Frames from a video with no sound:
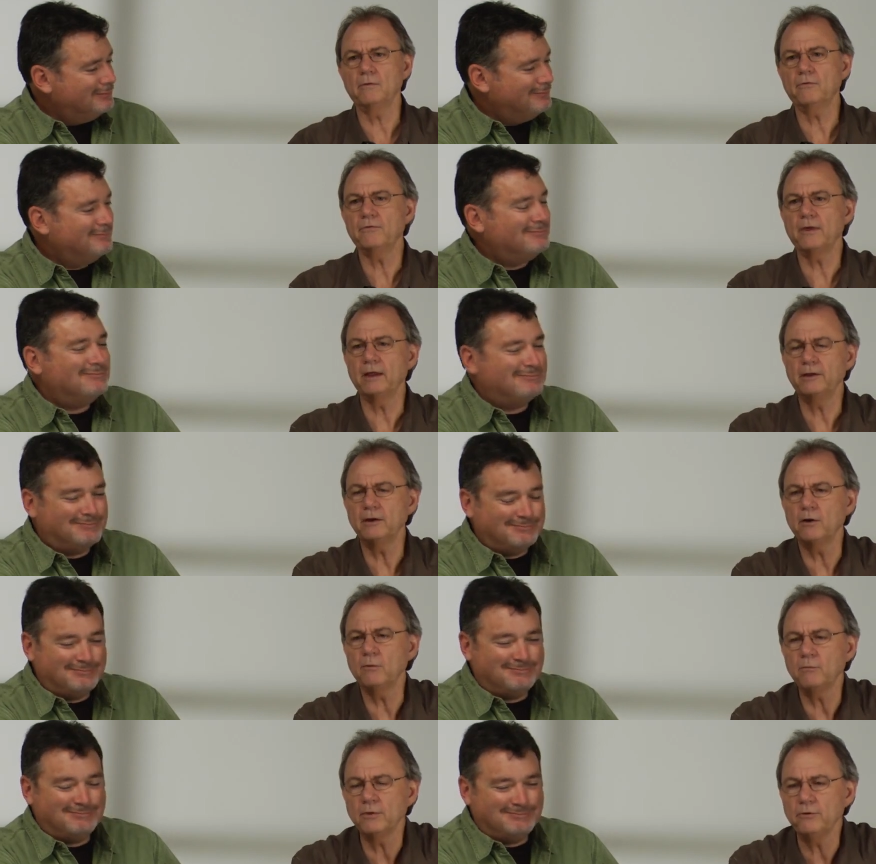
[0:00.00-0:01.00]
Speaker 1: said, you
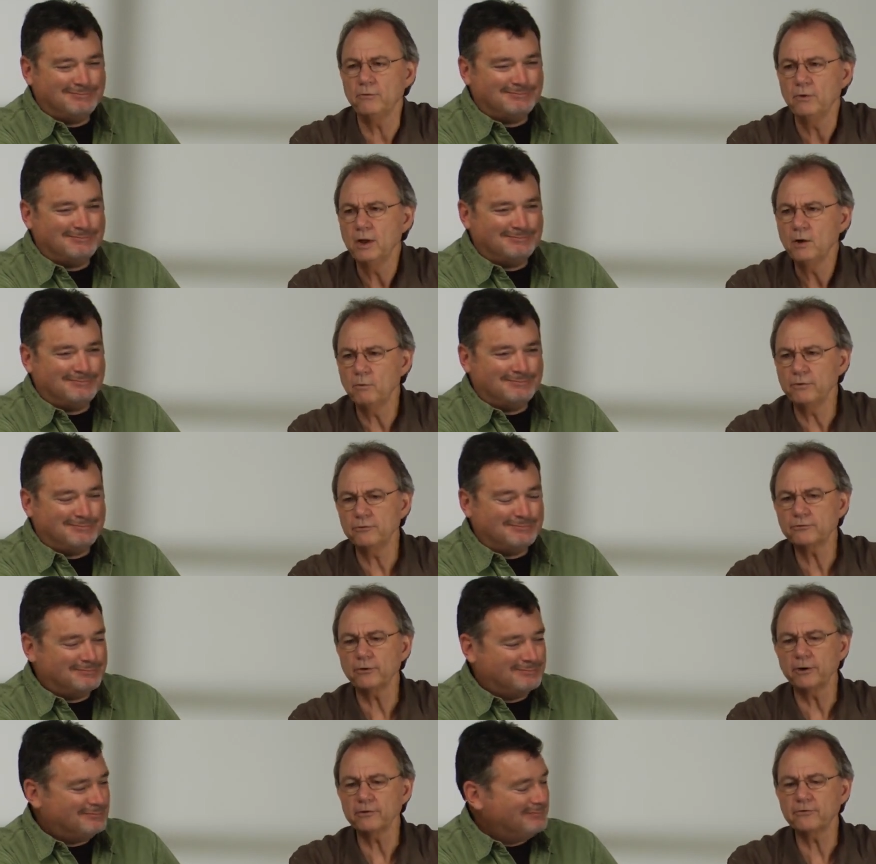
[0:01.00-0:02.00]
know, when you, when you
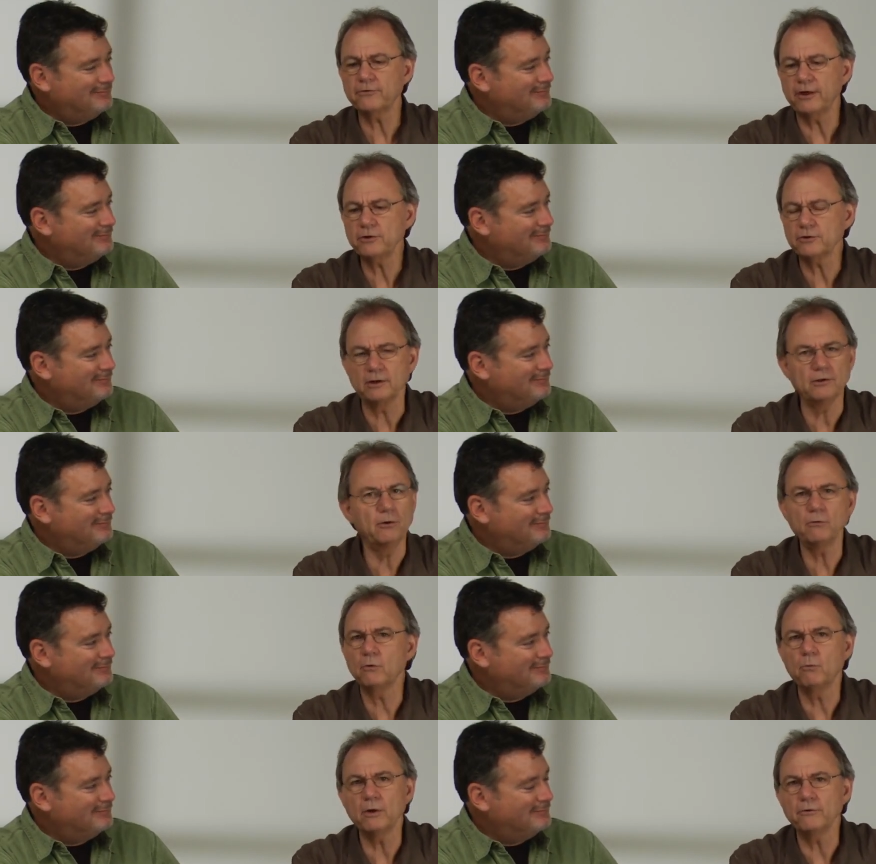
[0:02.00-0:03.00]
start a session and you don't
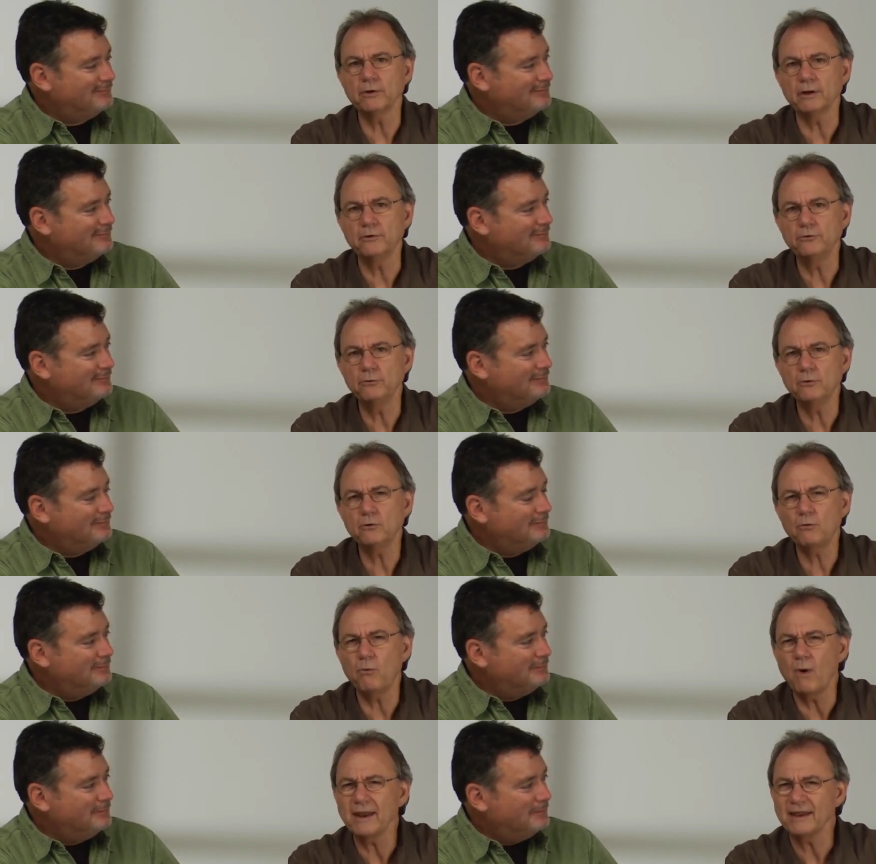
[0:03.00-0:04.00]
know what you're going to do
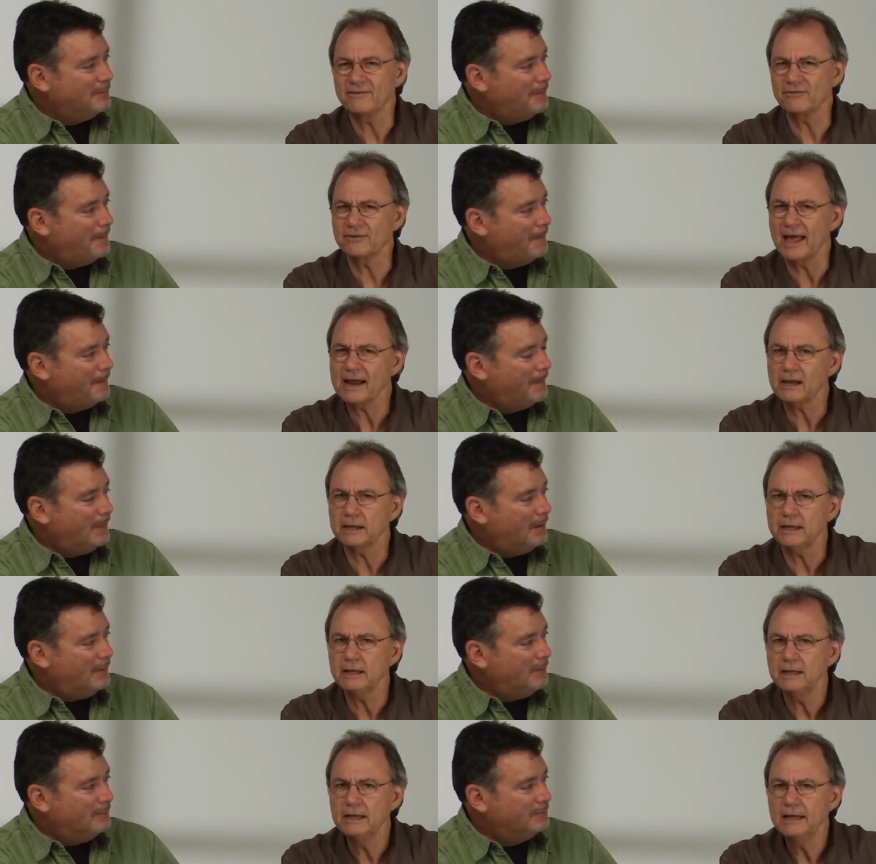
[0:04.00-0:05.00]
quite exactly,